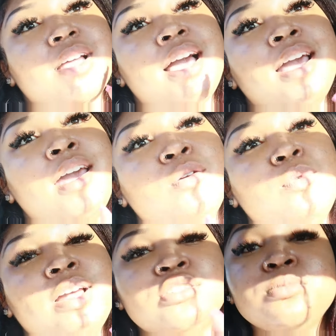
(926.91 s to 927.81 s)
I had
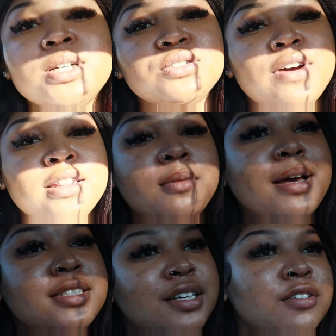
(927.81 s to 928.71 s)
way too much faith in
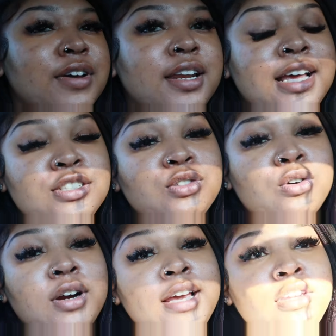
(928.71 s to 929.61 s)
myself in that
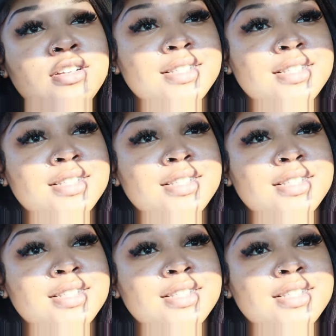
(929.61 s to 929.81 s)
store and their